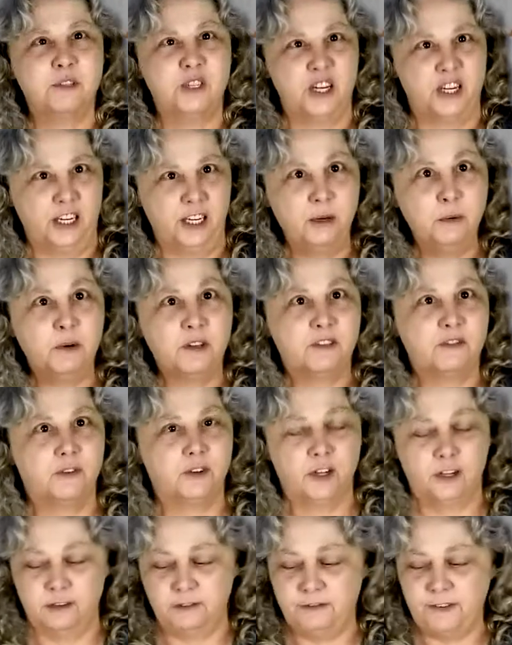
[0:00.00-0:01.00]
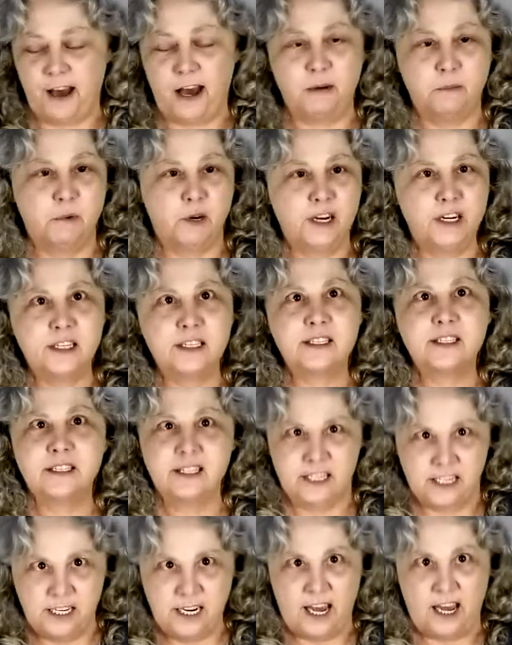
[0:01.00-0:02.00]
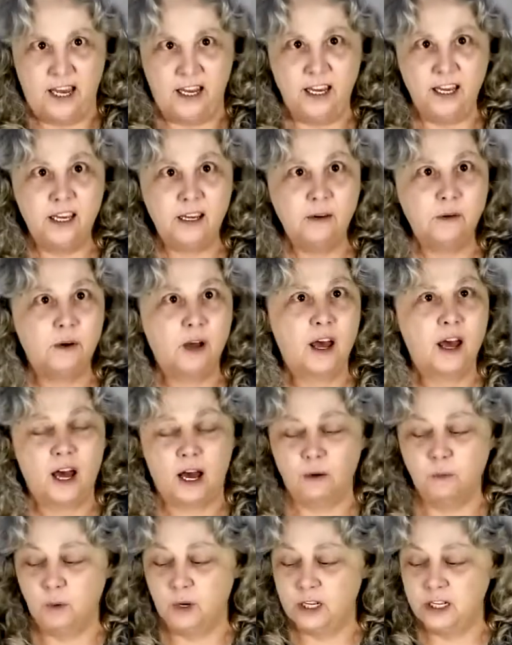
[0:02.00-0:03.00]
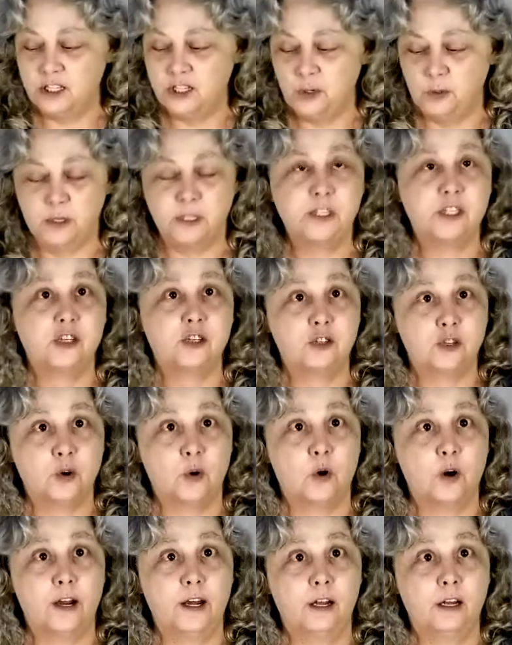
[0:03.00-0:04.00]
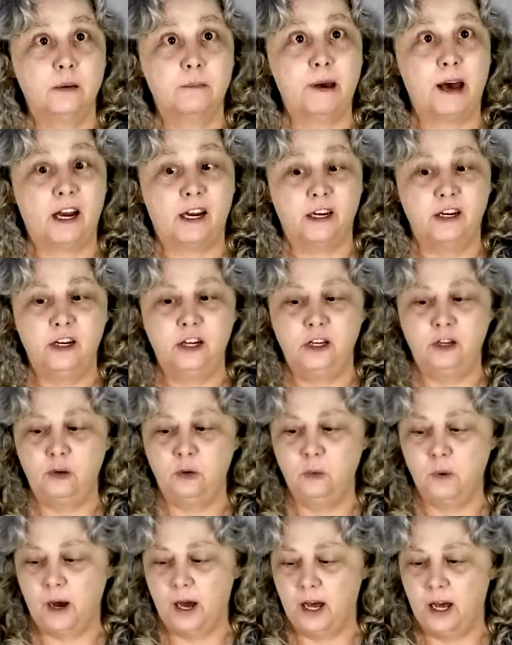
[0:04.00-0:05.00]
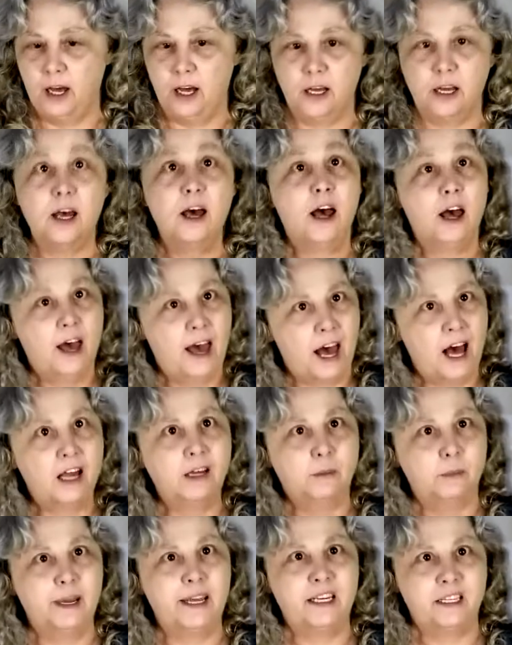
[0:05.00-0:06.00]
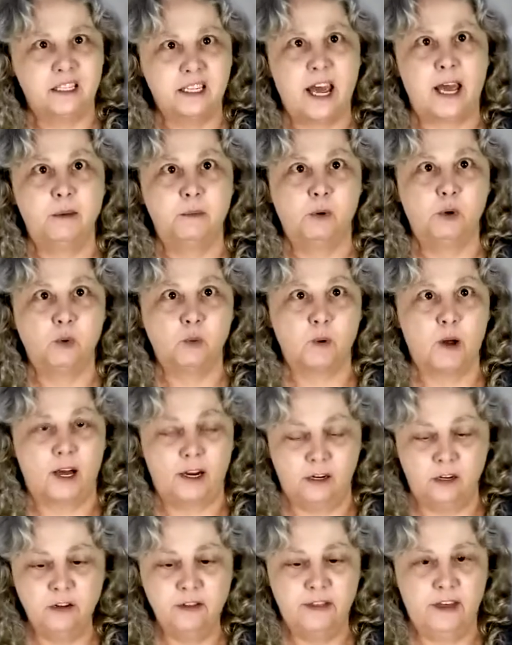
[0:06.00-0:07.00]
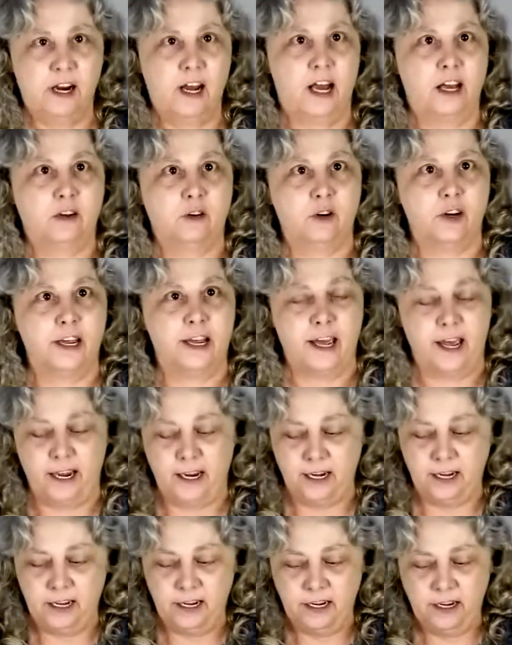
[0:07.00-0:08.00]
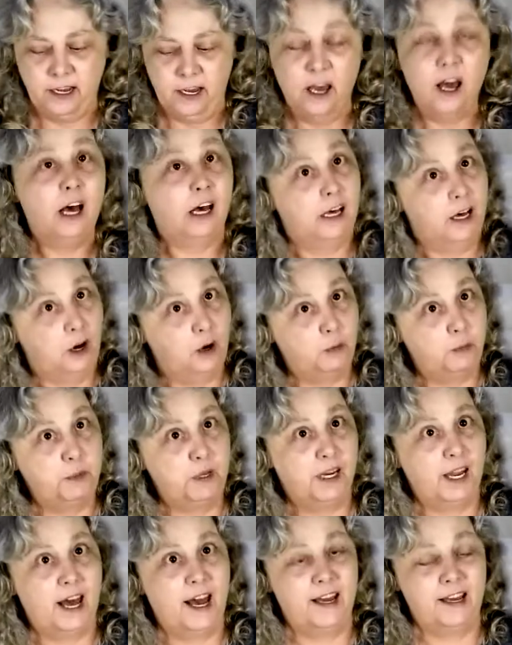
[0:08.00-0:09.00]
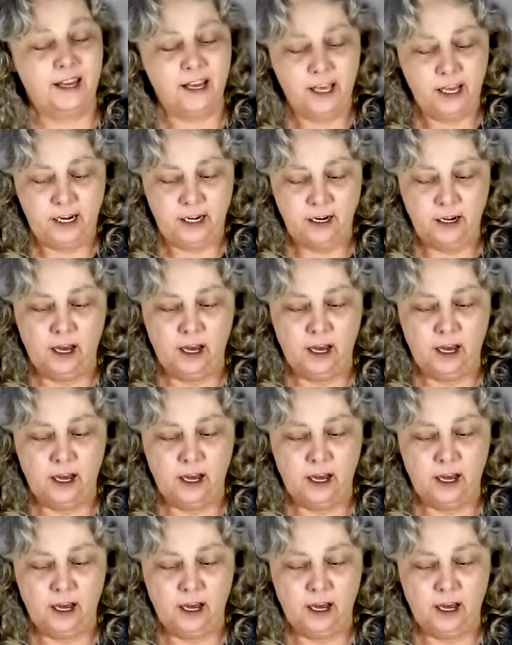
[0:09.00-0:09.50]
Jeannie with Fuller Fabrics. Today I want to do a tutorial about a new Halloween table runner that I created. Hope you like it.